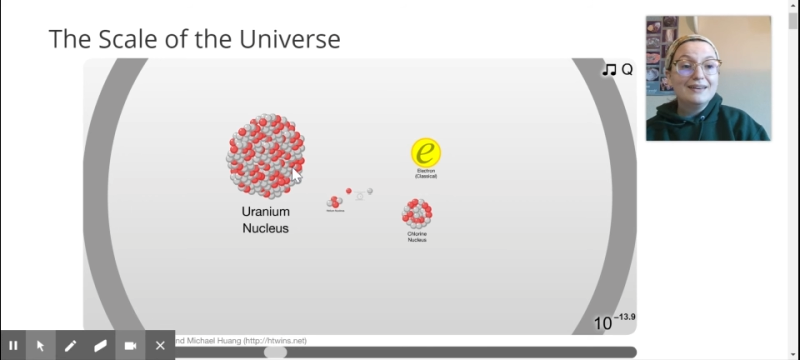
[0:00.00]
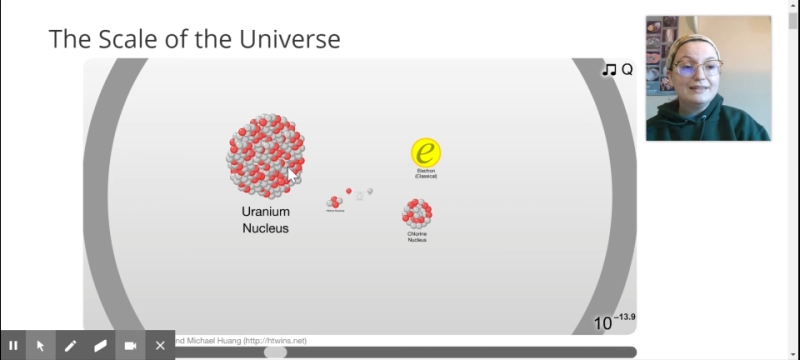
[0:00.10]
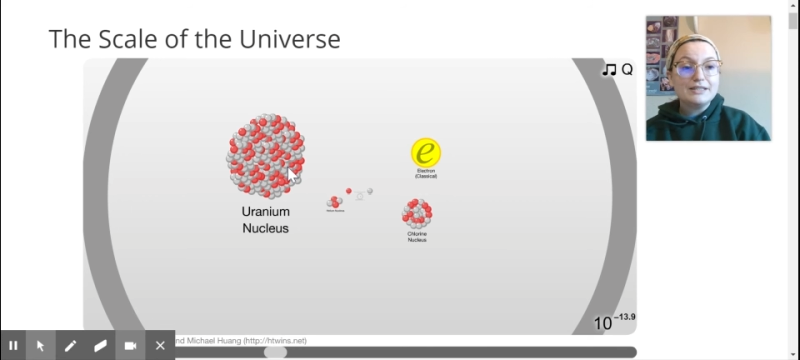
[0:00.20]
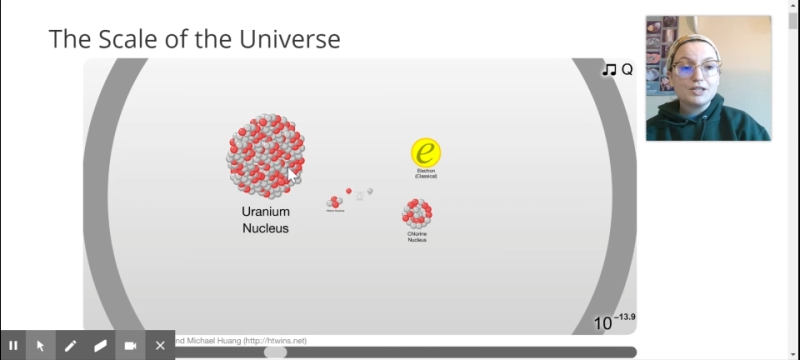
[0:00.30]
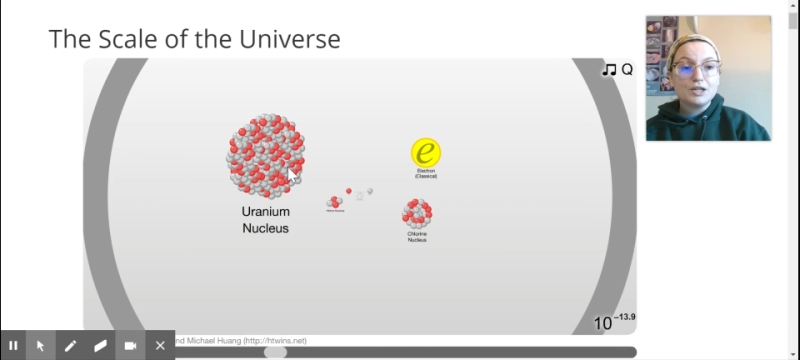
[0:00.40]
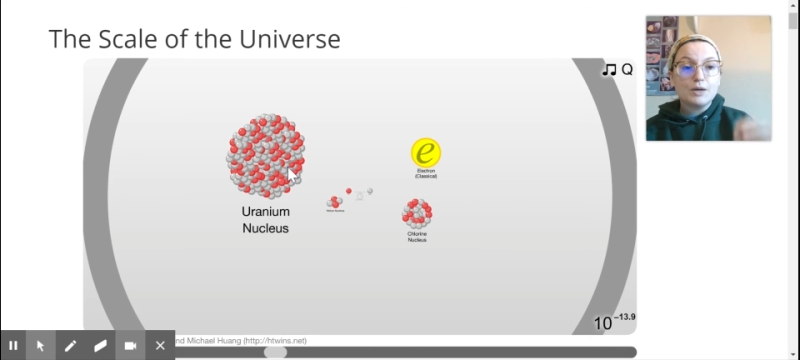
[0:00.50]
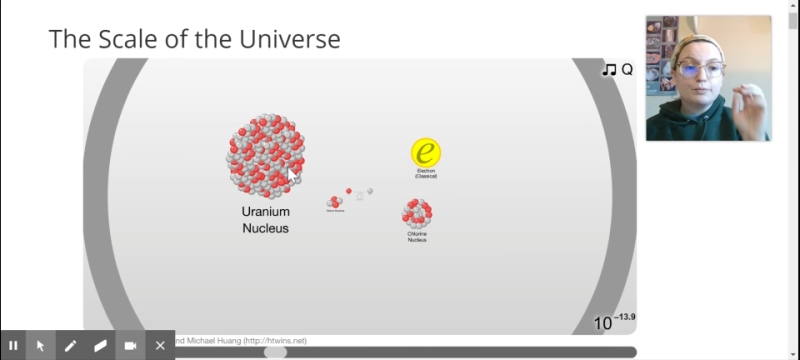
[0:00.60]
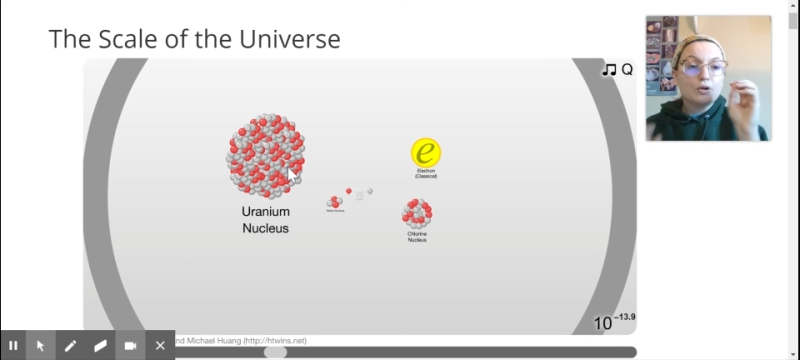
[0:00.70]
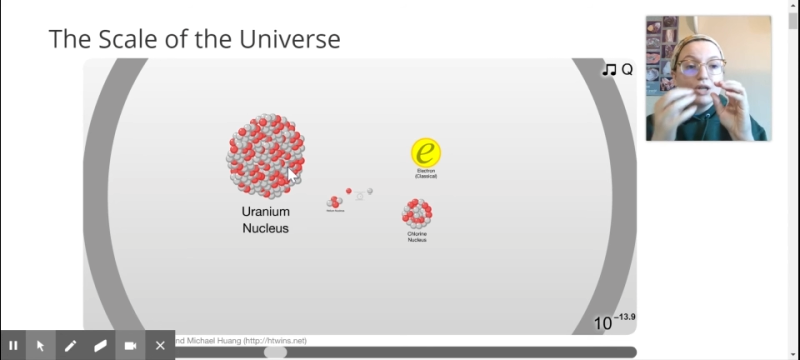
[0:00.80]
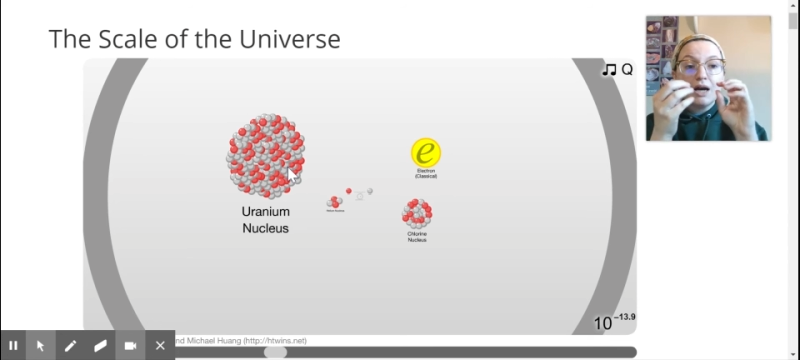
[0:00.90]
These are
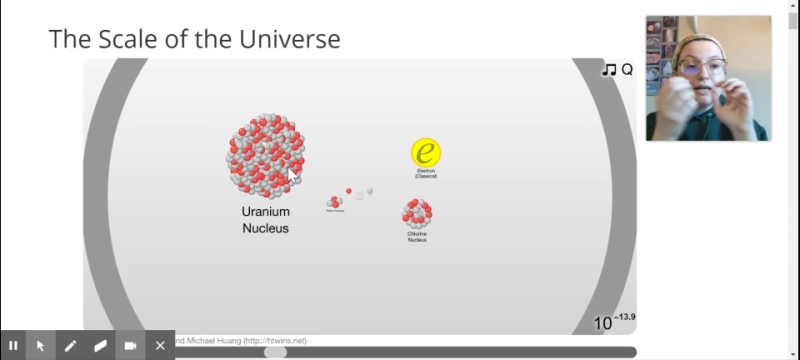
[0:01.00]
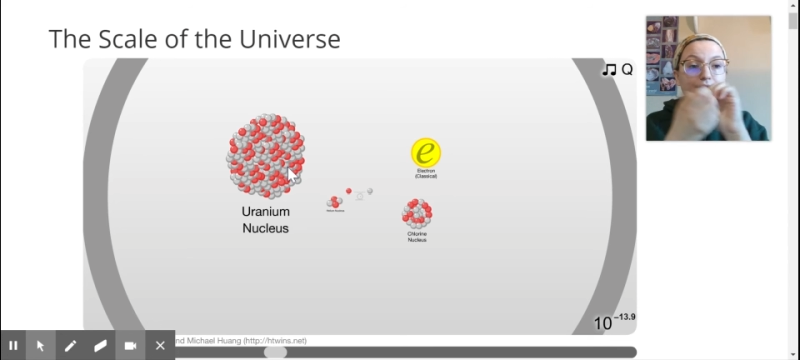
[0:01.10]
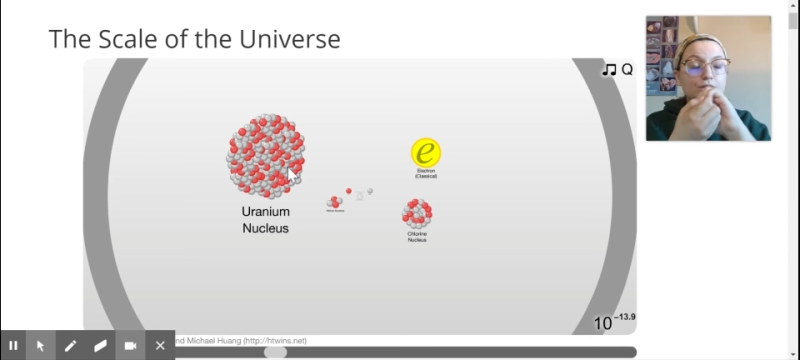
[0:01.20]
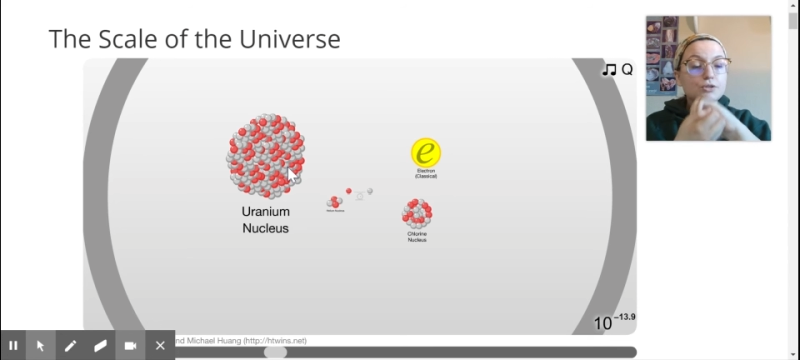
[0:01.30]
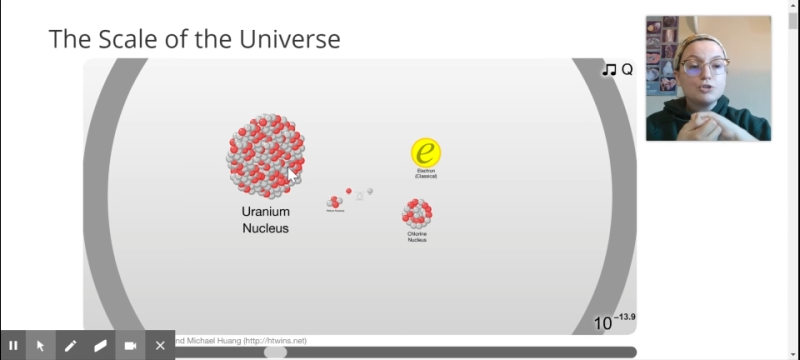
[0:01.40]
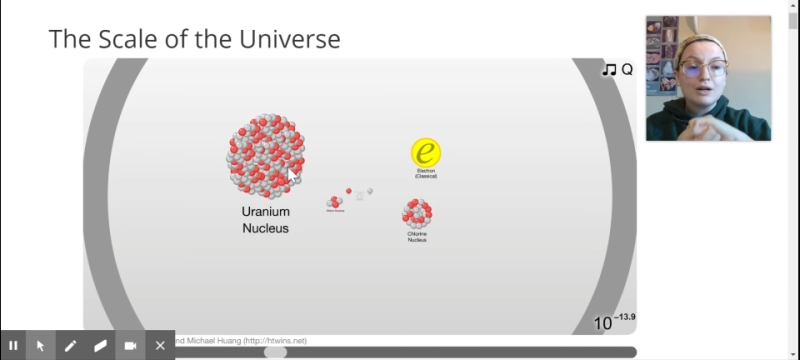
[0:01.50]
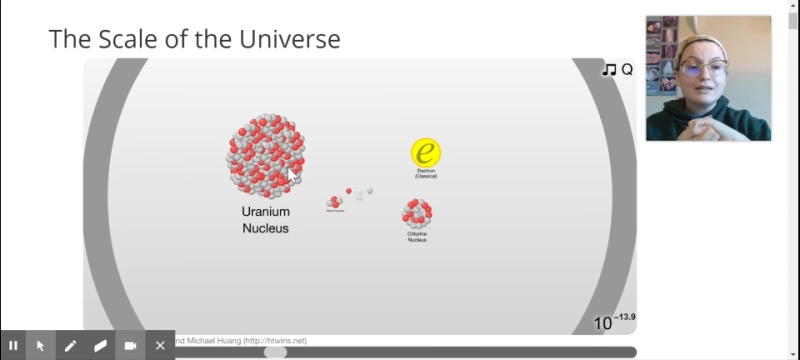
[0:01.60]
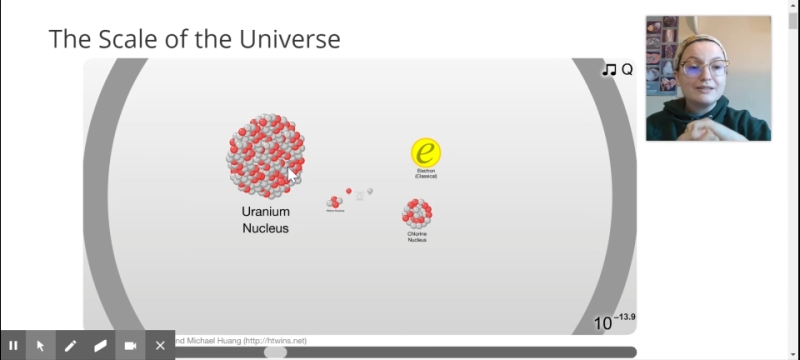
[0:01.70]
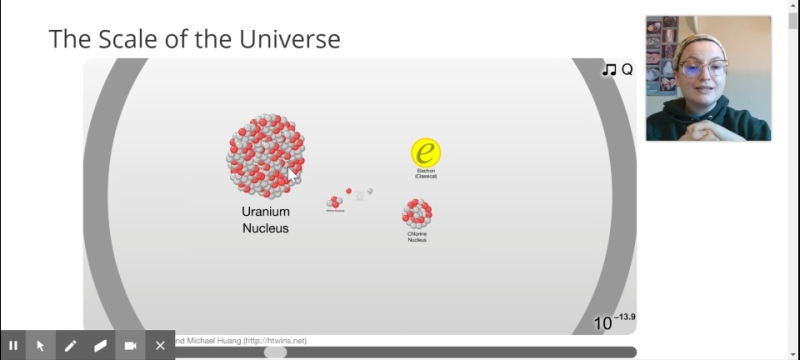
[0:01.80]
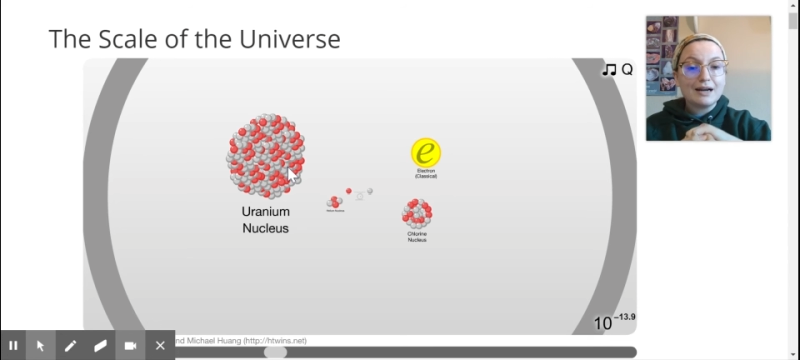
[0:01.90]
protons and
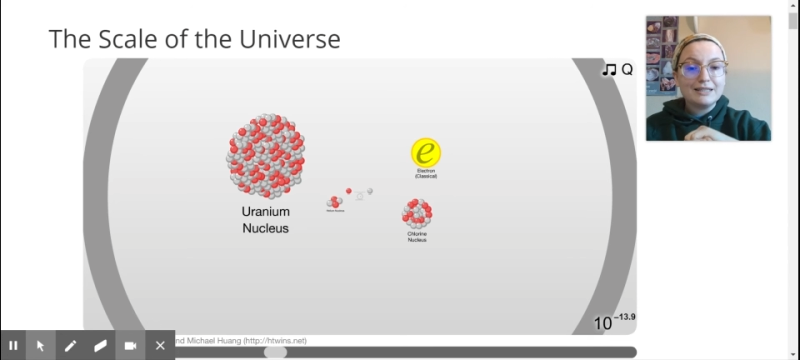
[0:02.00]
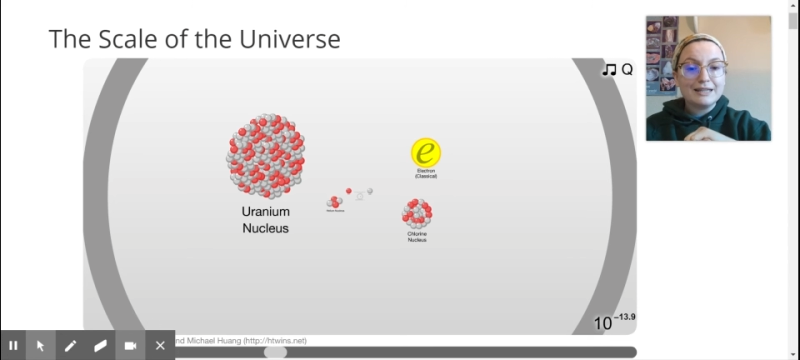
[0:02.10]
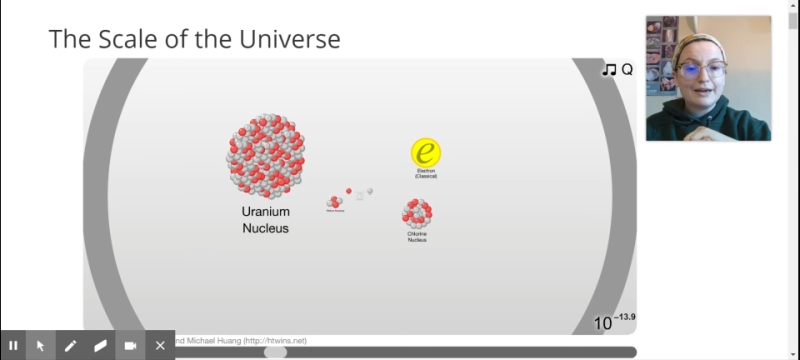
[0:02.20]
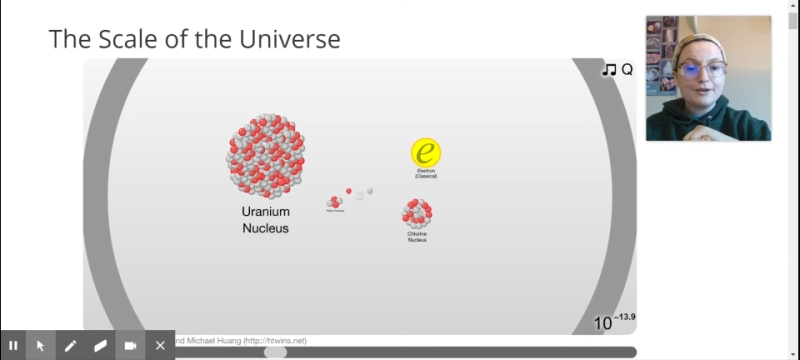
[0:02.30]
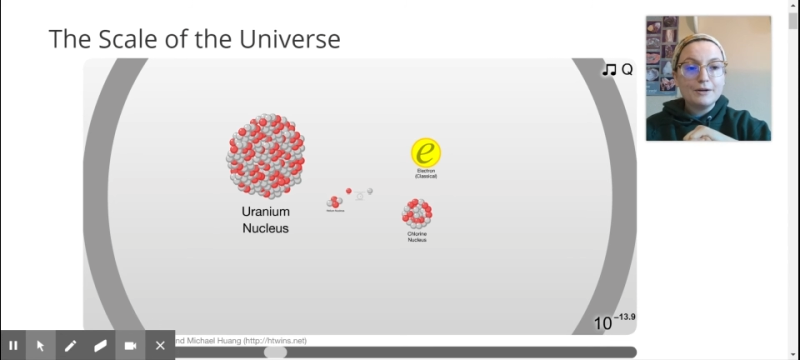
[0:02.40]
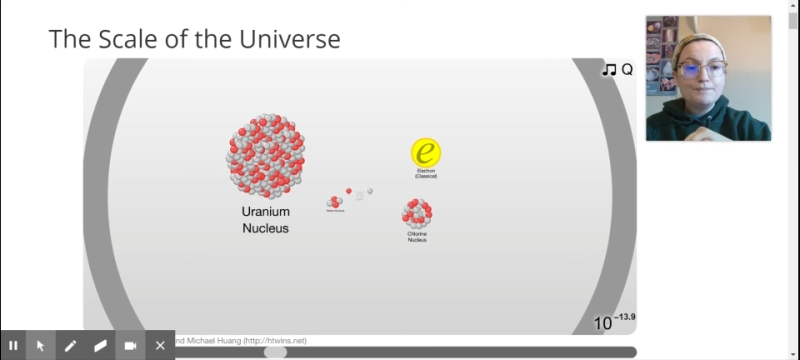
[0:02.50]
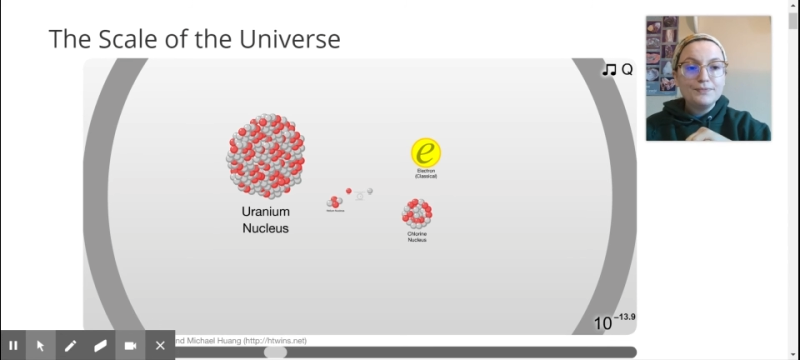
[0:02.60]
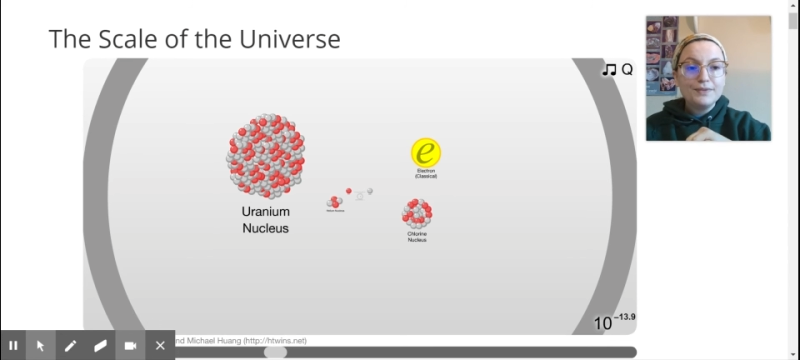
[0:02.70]
neutrons stuck together.